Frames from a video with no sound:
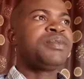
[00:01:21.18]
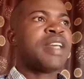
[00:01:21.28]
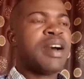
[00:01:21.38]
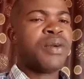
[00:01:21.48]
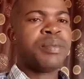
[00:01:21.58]

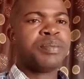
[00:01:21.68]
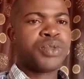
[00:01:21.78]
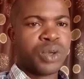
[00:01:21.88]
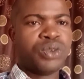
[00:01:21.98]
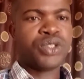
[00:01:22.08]
Our
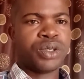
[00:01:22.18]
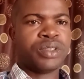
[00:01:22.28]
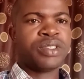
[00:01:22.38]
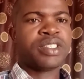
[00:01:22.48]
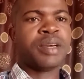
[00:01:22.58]

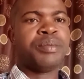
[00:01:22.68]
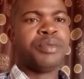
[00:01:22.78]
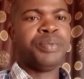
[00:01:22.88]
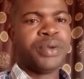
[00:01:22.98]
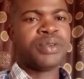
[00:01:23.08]
solution shall be
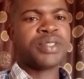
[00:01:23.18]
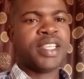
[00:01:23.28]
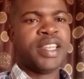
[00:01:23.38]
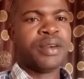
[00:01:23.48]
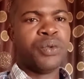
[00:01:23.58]
built
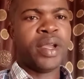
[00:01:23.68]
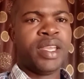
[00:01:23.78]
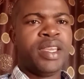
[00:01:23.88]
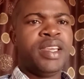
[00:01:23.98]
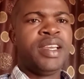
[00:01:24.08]
in a
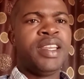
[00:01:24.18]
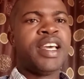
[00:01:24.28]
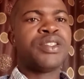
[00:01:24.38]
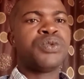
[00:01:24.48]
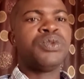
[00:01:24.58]
way
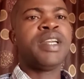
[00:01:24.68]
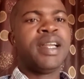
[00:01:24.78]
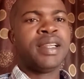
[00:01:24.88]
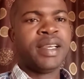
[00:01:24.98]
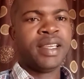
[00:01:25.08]
that would
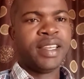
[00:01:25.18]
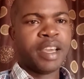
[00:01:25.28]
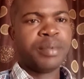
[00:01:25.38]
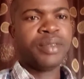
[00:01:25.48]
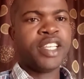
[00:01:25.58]

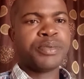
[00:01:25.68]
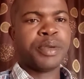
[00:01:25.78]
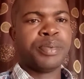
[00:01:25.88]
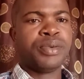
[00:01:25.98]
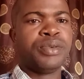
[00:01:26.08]
enable these
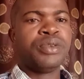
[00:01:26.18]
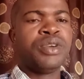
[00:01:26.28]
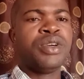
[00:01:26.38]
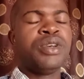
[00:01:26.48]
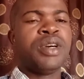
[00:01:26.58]
people
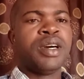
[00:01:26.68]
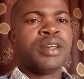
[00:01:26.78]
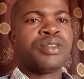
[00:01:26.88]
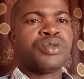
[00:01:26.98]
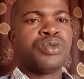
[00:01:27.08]

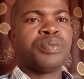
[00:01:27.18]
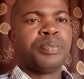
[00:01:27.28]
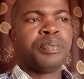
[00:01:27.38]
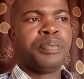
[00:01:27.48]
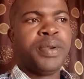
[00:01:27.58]
to
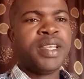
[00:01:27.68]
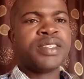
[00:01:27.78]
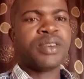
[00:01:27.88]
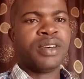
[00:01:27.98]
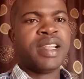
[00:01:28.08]

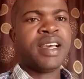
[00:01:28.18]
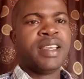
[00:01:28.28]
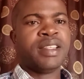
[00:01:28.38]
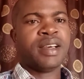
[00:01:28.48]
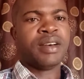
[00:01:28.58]
place
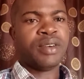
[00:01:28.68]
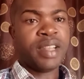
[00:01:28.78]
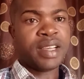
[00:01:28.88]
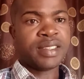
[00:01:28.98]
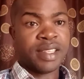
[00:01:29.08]

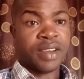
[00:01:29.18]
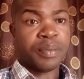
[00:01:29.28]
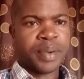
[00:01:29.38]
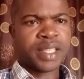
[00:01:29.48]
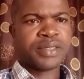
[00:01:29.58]
orders in our
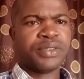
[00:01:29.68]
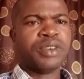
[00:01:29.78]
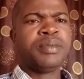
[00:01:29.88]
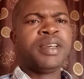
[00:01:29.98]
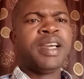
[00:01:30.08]

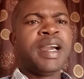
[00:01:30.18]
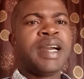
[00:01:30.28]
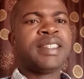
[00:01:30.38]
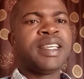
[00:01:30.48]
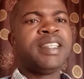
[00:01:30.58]
platform
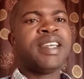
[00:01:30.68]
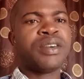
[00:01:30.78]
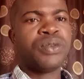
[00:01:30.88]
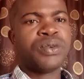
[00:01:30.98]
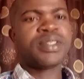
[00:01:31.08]
and get their
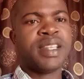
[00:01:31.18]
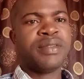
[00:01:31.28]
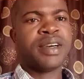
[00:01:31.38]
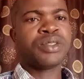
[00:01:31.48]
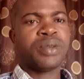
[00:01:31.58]
goods
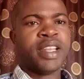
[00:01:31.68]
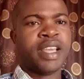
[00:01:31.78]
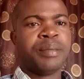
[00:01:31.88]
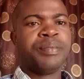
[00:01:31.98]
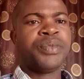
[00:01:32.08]
delivered to
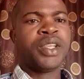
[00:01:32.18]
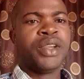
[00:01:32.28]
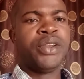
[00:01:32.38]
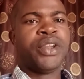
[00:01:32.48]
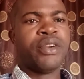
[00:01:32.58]
them
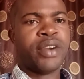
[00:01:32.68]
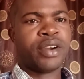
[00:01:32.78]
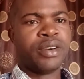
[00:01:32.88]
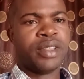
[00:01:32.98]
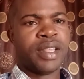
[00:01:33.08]
in a
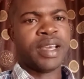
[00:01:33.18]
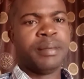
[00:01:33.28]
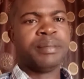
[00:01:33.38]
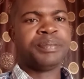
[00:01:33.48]
record time.